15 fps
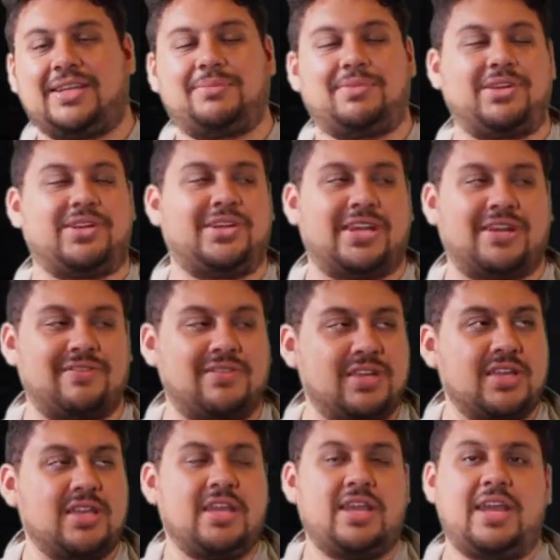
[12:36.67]
like bring it down,
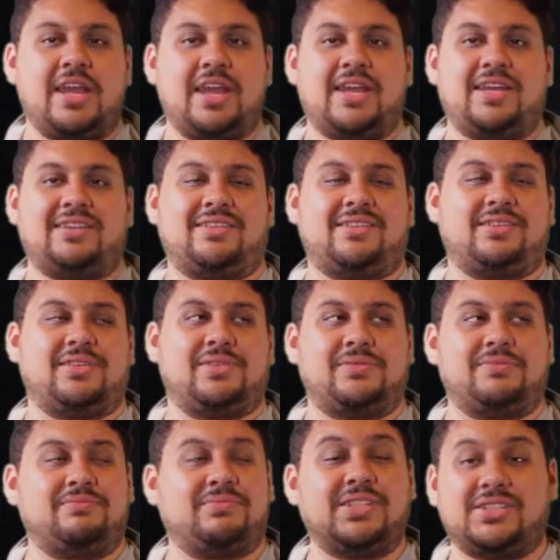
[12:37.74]

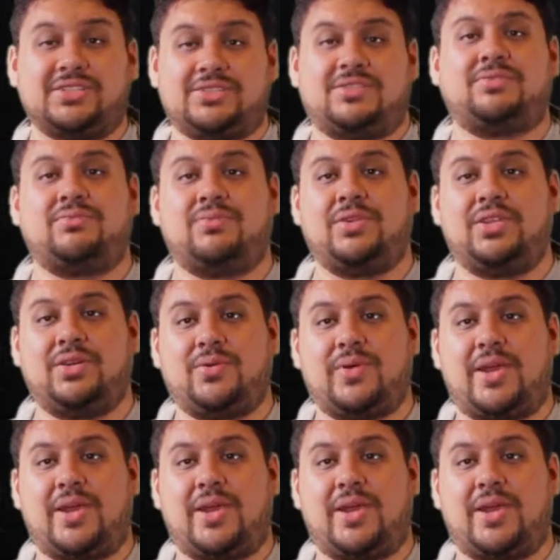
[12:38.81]
and which is really